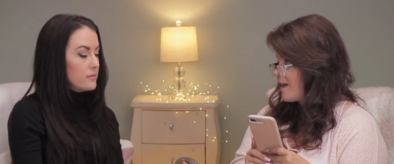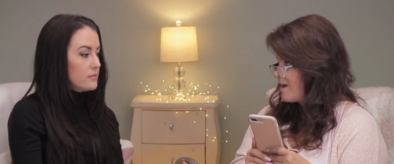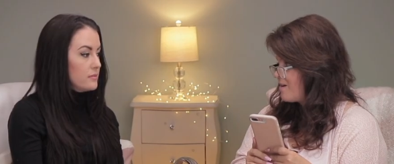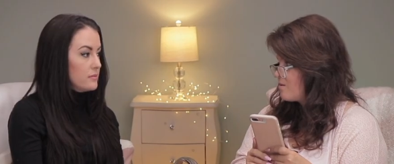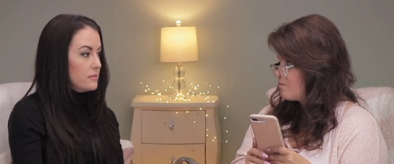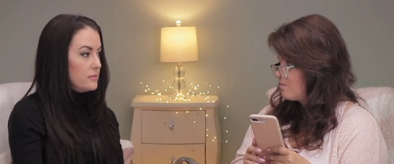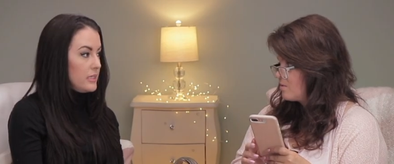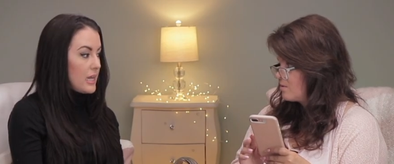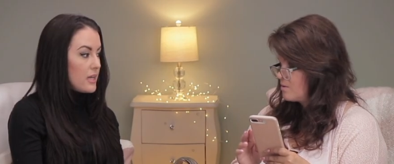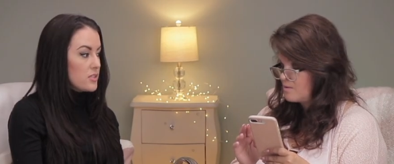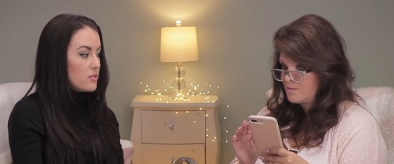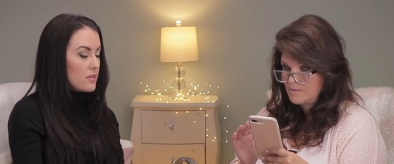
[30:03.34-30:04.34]
Speaker 1: Wow.
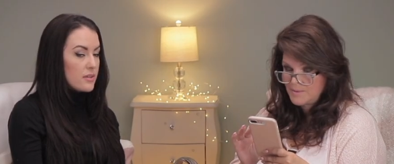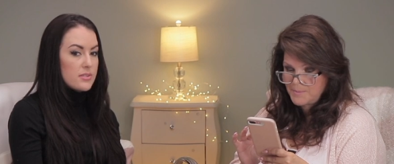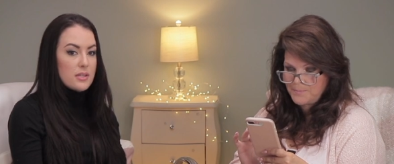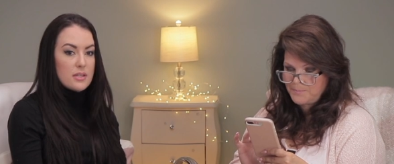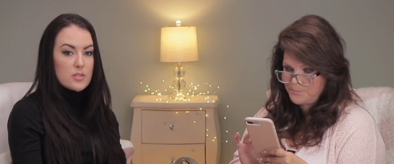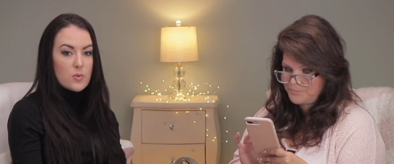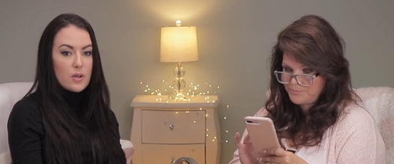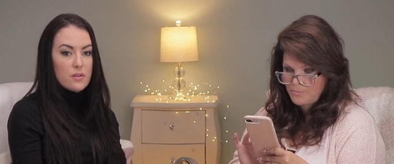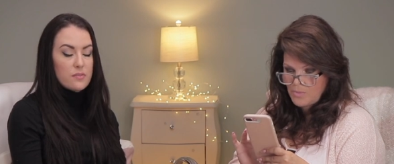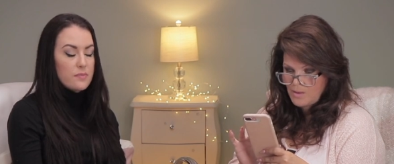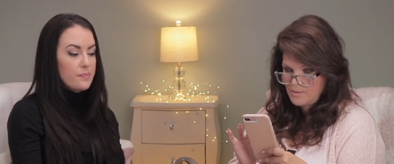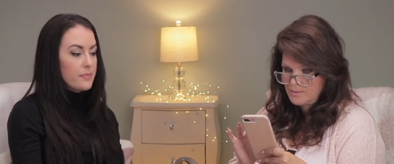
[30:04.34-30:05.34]
Yeah,
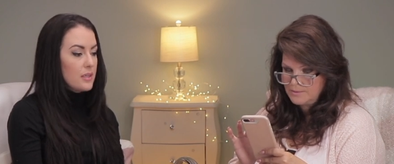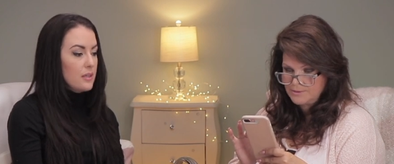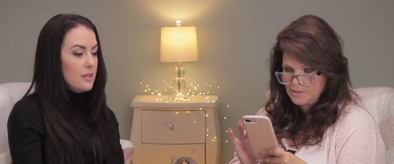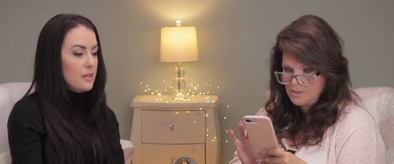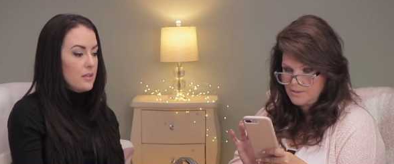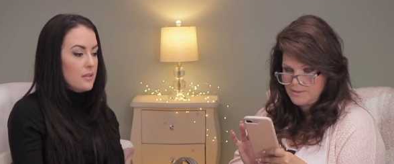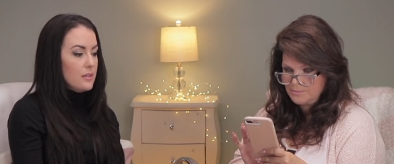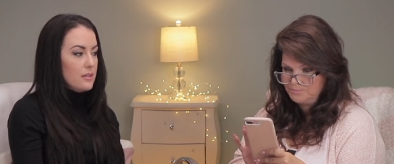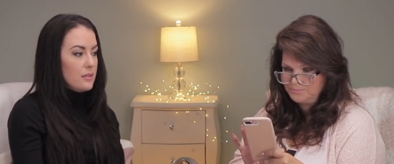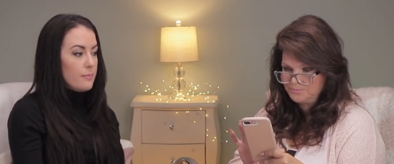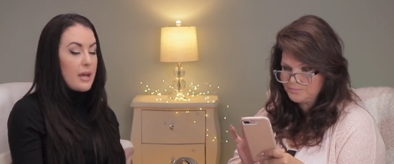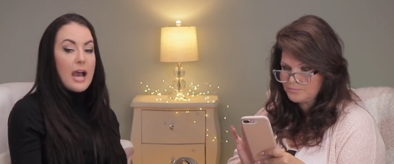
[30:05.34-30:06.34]
2012. That's
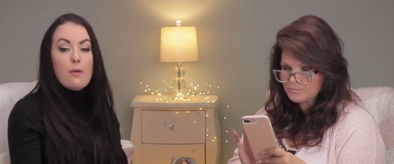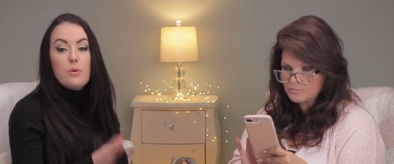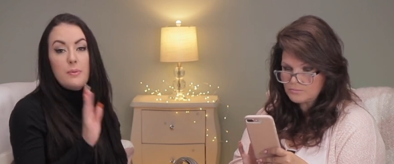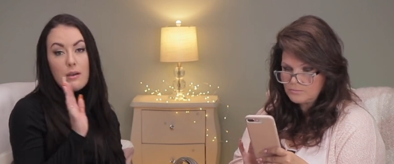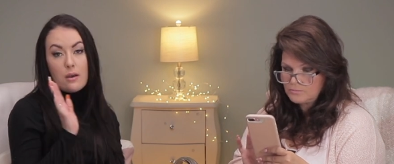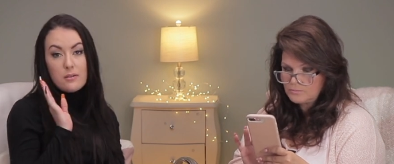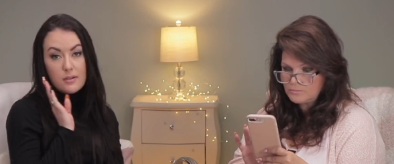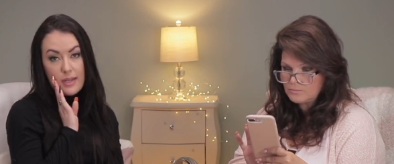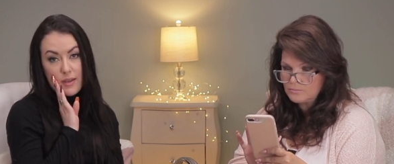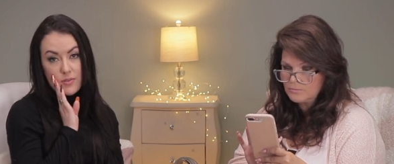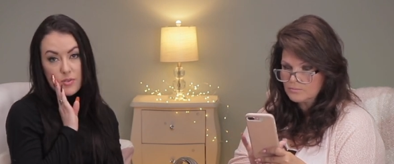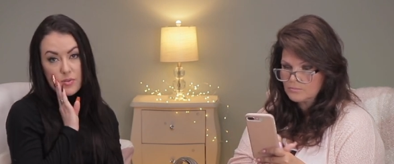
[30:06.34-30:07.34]
awesome. But I would be honored
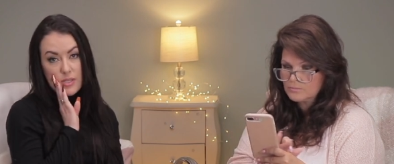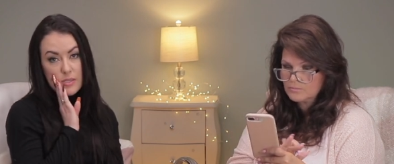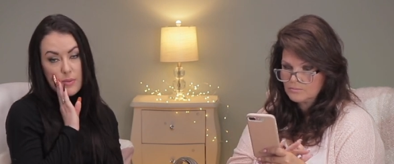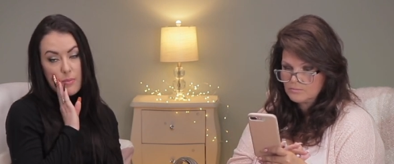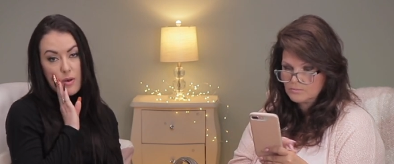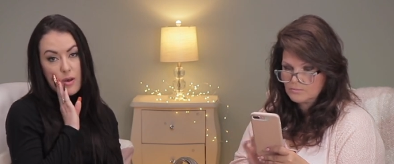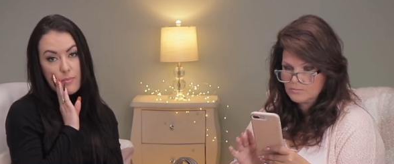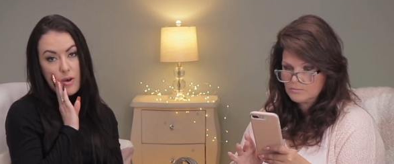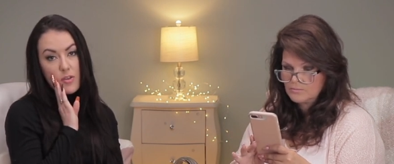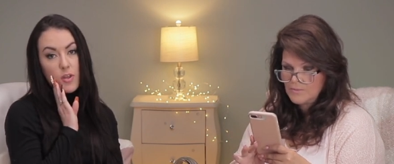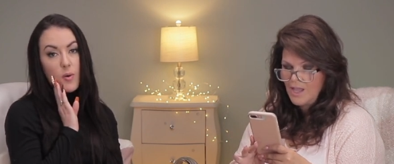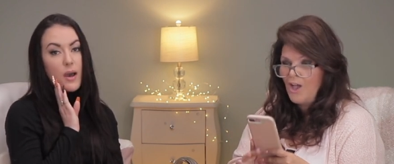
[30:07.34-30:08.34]
to have Suzie as my mom,
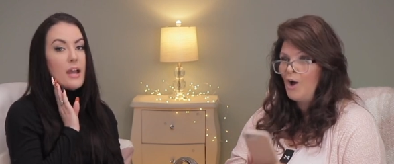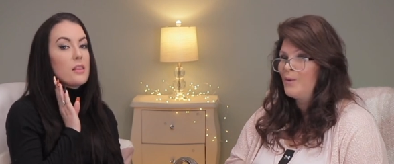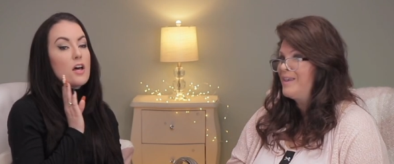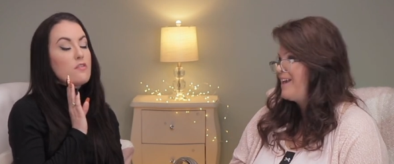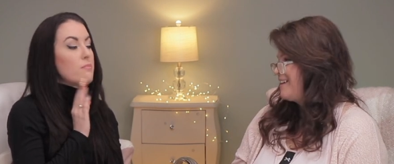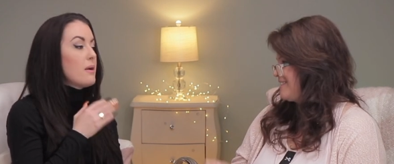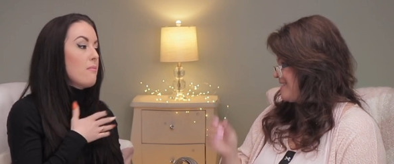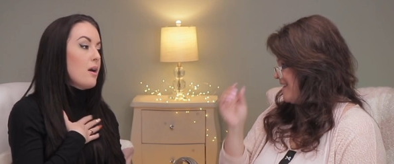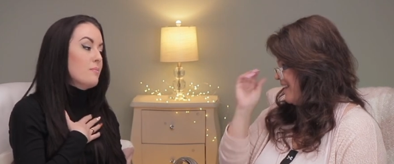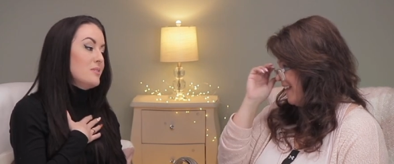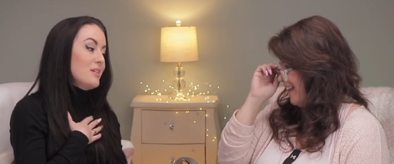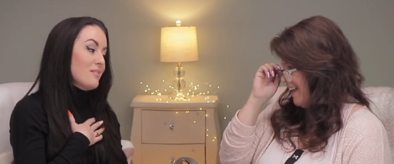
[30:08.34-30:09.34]
although I oh, love yes. my
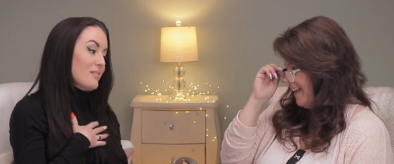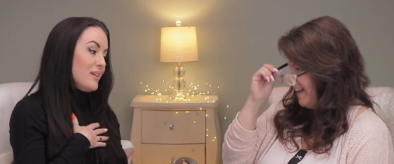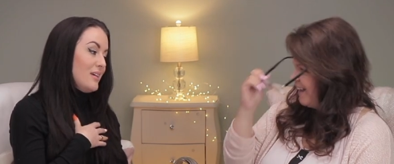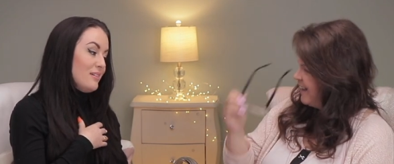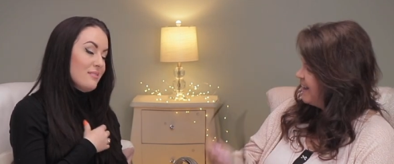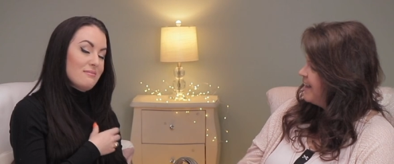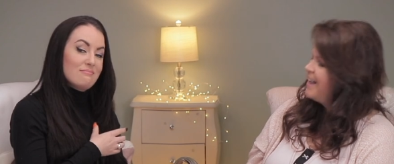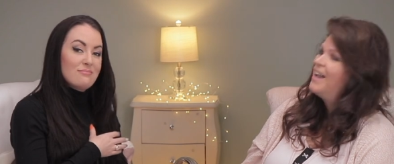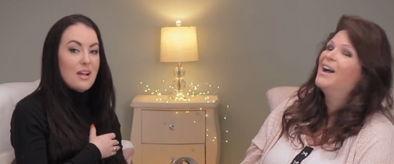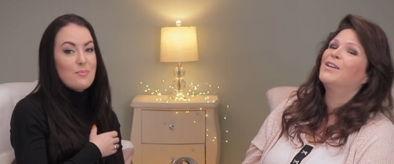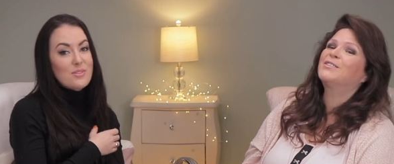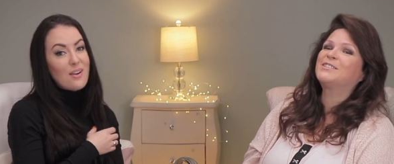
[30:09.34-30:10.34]
mom dearly.
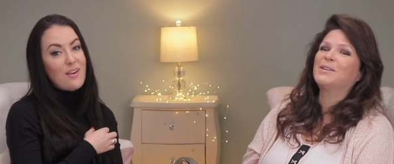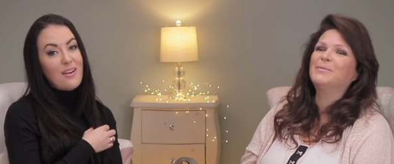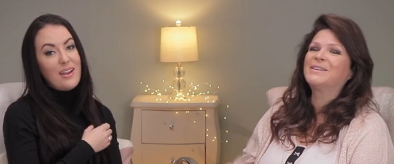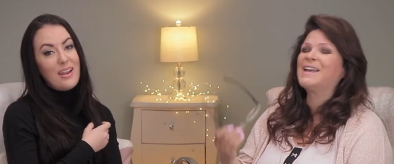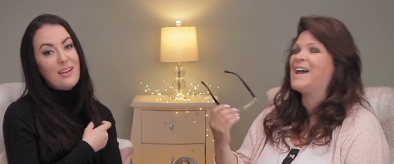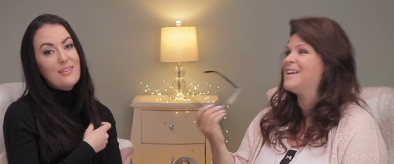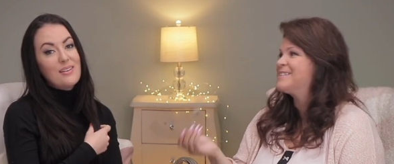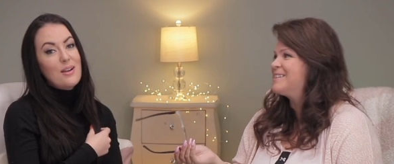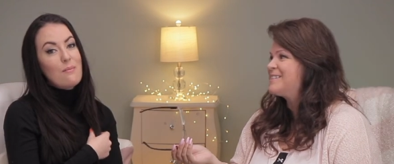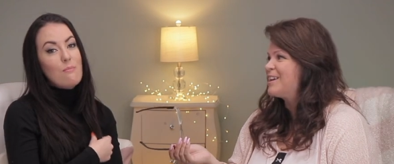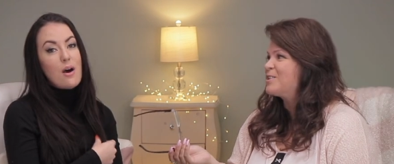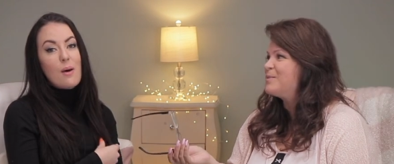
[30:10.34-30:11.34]
I'm sorry. Someone
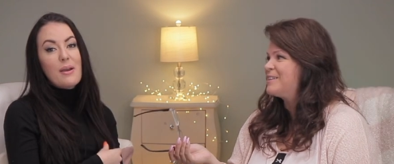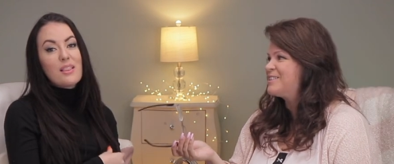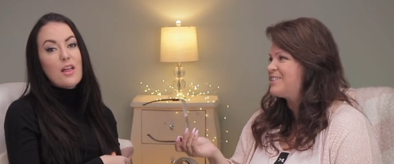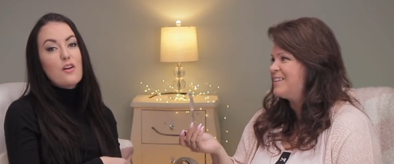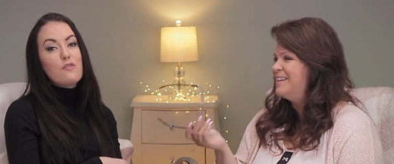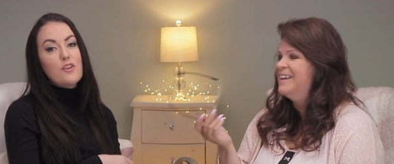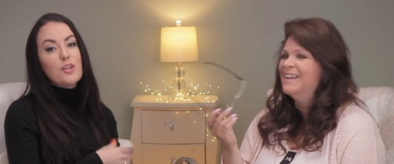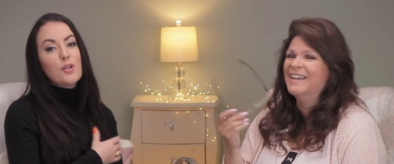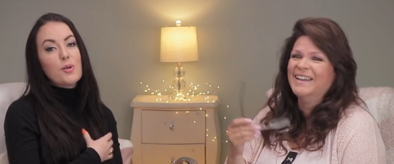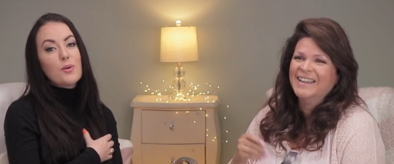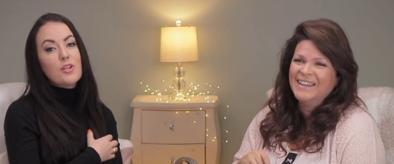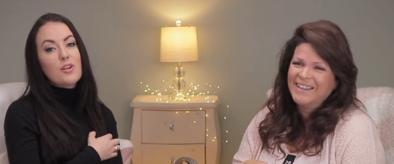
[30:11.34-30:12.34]
asked us that mom, question. Mom, I love
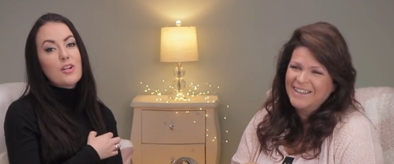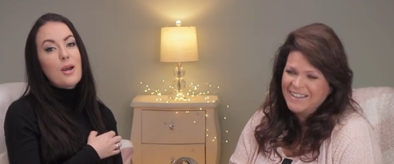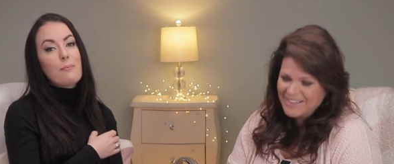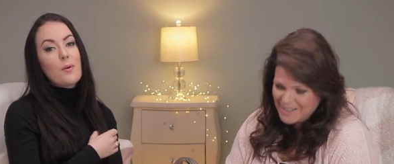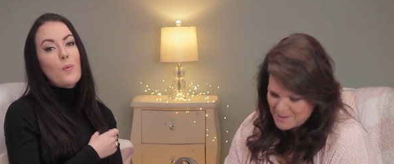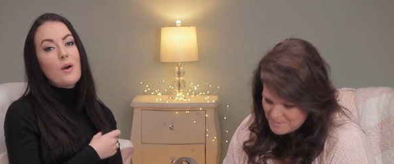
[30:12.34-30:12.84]
you. You're number